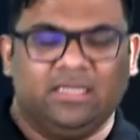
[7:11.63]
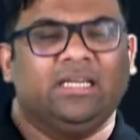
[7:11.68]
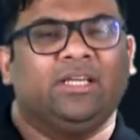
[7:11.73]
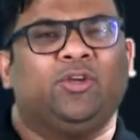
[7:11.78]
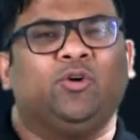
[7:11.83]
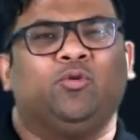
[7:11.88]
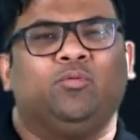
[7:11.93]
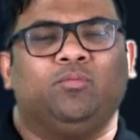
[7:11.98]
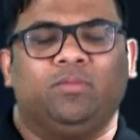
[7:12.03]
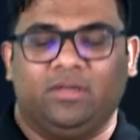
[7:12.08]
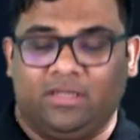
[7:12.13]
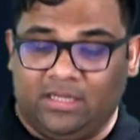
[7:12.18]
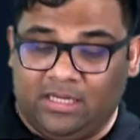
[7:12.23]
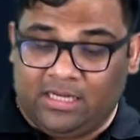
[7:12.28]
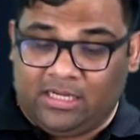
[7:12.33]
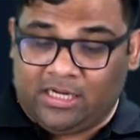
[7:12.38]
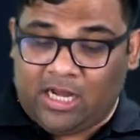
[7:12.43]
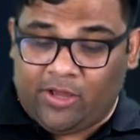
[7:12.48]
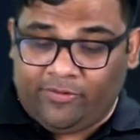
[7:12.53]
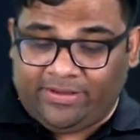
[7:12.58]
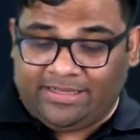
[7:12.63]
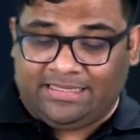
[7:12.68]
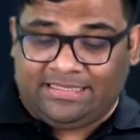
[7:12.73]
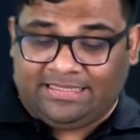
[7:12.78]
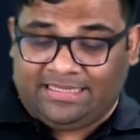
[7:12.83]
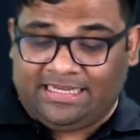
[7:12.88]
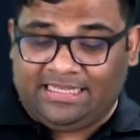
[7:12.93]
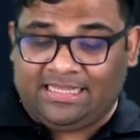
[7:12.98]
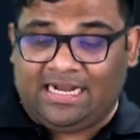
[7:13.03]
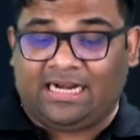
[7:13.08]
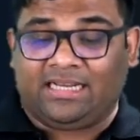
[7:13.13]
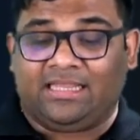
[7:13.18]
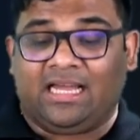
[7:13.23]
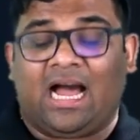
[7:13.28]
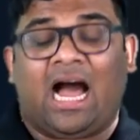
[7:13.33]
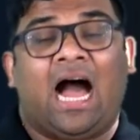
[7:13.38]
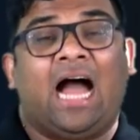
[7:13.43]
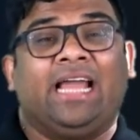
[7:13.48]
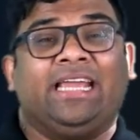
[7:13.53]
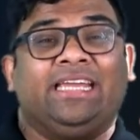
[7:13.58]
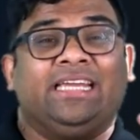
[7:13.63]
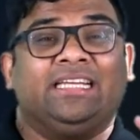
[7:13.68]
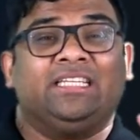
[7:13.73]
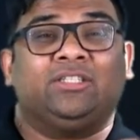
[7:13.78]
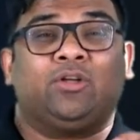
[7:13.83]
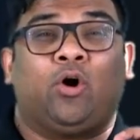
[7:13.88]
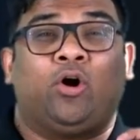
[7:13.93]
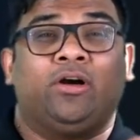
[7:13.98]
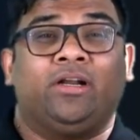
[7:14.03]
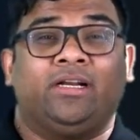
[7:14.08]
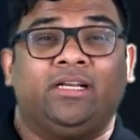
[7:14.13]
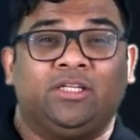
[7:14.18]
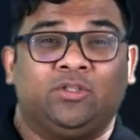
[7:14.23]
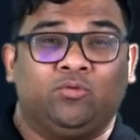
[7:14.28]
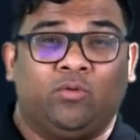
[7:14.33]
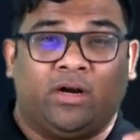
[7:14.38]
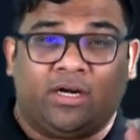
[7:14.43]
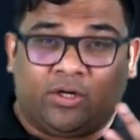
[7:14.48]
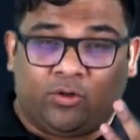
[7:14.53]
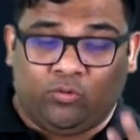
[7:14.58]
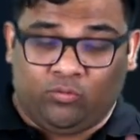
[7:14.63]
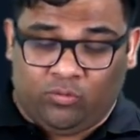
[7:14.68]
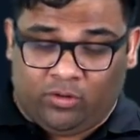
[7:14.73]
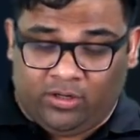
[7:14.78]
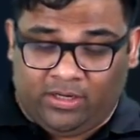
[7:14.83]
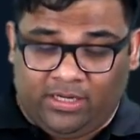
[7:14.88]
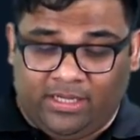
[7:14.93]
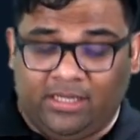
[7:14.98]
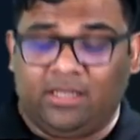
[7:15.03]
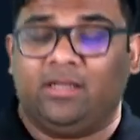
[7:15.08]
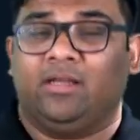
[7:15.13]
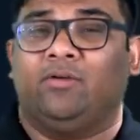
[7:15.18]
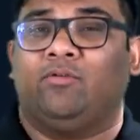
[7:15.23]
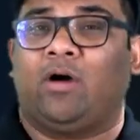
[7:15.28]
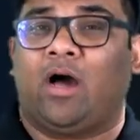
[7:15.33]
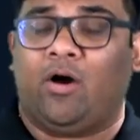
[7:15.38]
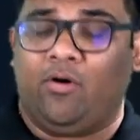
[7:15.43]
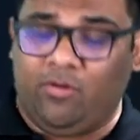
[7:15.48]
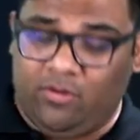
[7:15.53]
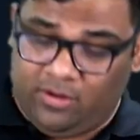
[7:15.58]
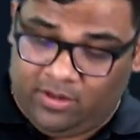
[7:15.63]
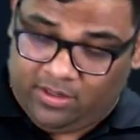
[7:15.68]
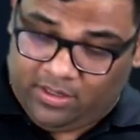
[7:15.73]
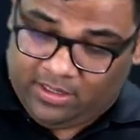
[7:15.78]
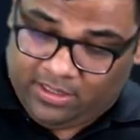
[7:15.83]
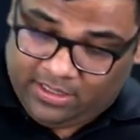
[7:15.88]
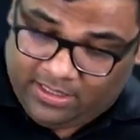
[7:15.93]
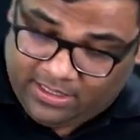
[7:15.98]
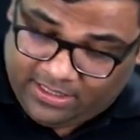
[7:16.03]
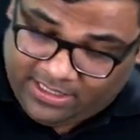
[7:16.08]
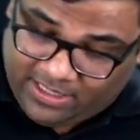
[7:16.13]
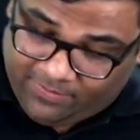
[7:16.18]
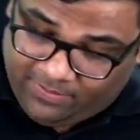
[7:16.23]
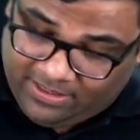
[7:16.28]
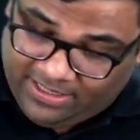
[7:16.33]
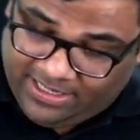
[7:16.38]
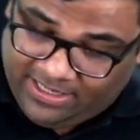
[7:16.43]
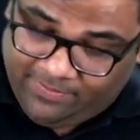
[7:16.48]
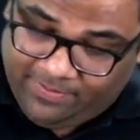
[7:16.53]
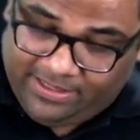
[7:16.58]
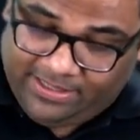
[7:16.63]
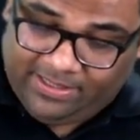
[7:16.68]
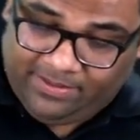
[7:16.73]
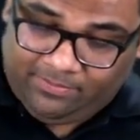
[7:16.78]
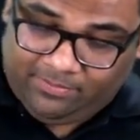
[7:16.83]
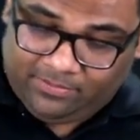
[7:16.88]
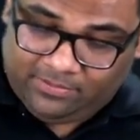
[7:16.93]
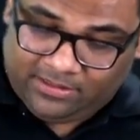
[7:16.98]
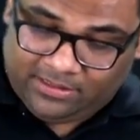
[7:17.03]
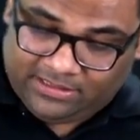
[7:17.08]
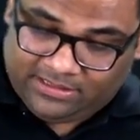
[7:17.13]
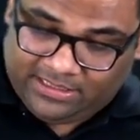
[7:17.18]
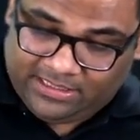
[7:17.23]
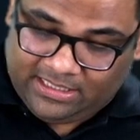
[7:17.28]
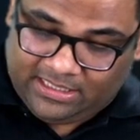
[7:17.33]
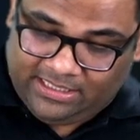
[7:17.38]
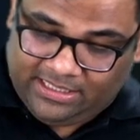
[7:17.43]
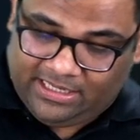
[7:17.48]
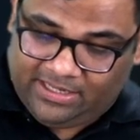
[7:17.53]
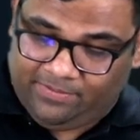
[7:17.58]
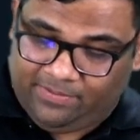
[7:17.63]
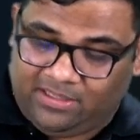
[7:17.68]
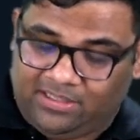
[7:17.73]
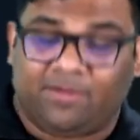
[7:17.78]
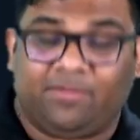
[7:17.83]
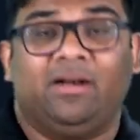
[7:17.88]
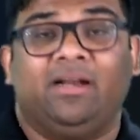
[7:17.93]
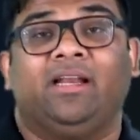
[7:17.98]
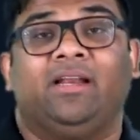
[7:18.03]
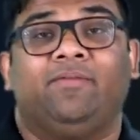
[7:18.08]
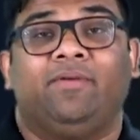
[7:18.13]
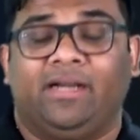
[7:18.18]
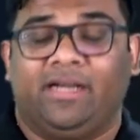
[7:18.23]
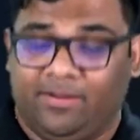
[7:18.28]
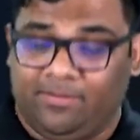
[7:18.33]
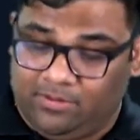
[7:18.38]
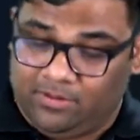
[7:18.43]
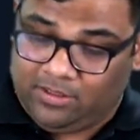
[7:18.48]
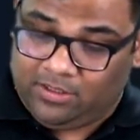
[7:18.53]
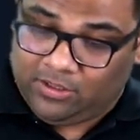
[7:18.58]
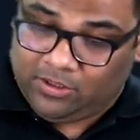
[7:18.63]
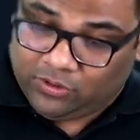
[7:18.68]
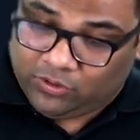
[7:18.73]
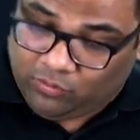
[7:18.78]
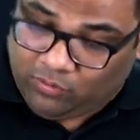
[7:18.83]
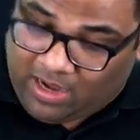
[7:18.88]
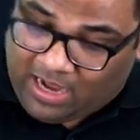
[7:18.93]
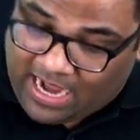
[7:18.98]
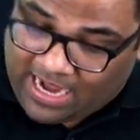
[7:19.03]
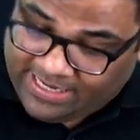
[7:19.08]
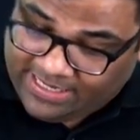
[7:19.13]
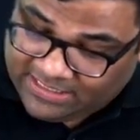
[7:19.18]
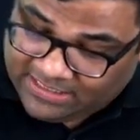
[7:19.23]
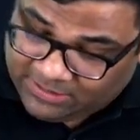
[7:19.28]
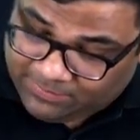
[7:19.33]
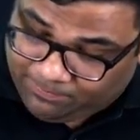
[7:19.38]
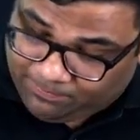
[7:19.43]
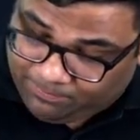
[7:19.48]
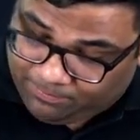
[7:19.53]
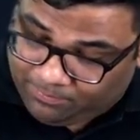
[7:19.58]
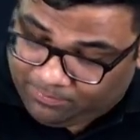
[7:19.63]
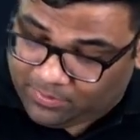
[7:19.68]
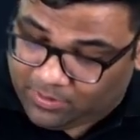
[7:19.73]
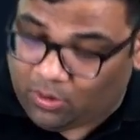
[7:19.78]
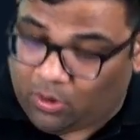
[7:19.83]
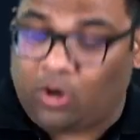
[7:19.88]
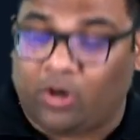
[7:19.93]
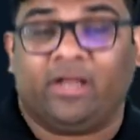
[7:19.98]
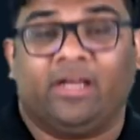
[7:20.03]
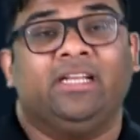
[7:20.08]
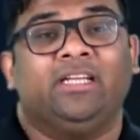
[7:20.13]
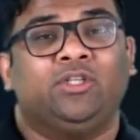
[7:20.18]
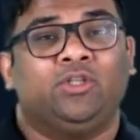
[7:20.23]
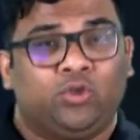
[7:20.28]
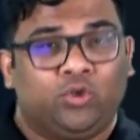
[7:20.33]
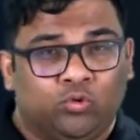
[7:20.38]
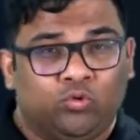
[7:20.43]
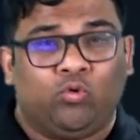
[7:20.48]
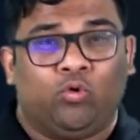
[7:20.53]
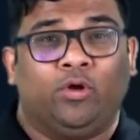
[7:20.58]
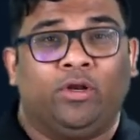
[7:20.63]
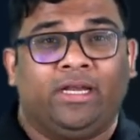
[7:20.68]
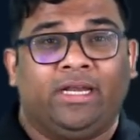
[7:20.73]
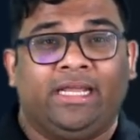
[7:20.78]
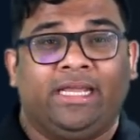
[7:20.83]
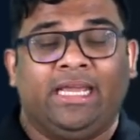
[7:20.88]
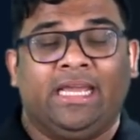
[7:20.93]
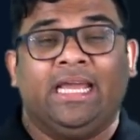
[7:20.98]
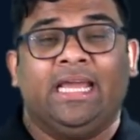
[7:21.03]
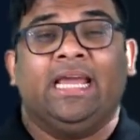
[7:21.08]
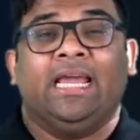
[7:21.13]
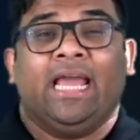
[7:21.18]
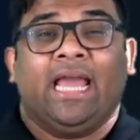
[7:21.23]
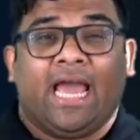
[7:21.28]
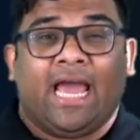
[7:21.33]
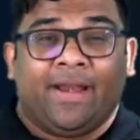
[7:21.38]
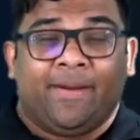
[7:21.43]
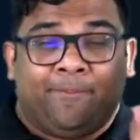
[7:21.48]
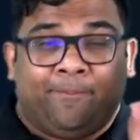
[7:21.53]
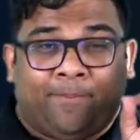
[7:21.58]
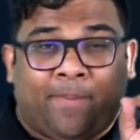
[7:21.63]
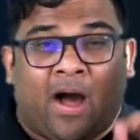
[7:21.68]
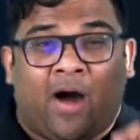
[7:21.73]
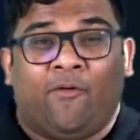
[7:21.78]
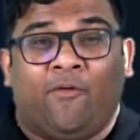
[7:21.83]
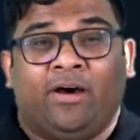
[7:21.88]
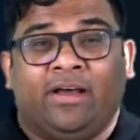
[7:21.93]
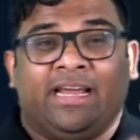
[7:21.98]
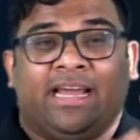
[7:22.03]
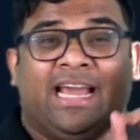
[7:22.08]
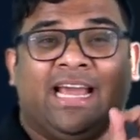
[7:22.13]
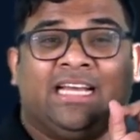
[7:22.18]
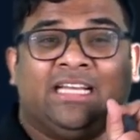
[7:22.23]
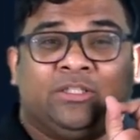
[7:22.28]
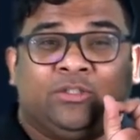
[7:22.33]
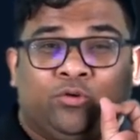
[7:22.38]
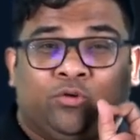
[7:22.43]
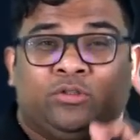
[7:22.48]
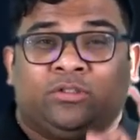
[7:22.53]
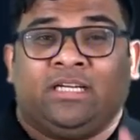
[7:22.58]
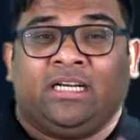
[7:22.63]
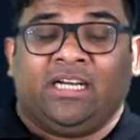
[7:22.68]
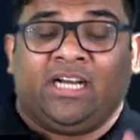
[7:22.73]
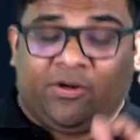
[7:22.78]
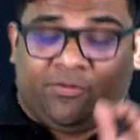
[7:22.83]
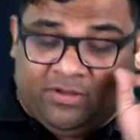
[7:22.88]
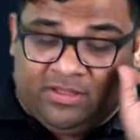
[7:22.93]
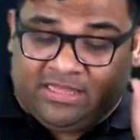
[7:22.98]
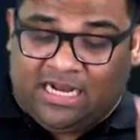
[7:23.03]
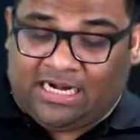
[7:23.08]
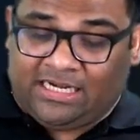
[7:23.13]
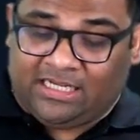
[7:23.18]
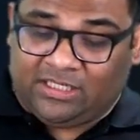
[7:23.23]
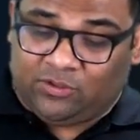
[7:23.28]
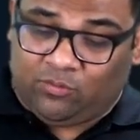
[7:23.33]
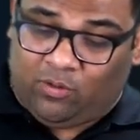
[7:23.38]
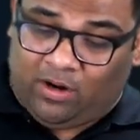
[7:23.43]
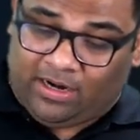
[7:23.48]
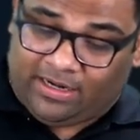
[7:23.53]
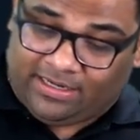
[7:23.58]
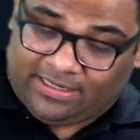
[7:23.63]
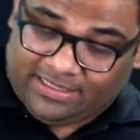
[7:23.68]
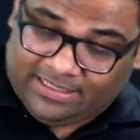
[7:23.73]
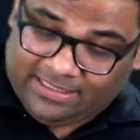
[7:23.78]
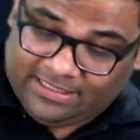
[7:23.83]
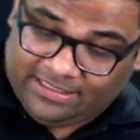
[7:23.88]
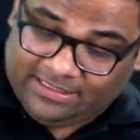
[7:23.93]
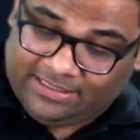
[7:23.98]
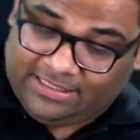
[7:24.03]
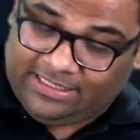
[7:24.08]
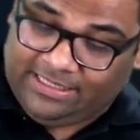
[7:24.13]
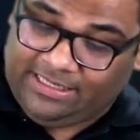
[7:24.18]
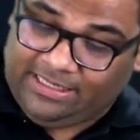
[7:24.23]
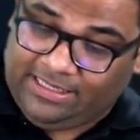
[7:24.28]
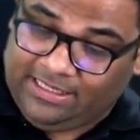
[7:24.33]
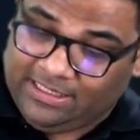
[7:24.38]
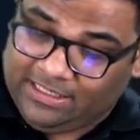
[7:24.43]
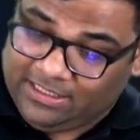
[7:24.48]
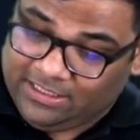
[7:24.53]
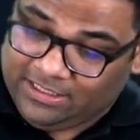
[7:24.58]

Cube. Now you can see that the highest order is what? 2 only. How? Double derivative. This is single derivative, double derivative. So highest order is 2 only. And power associated with that is what? 3.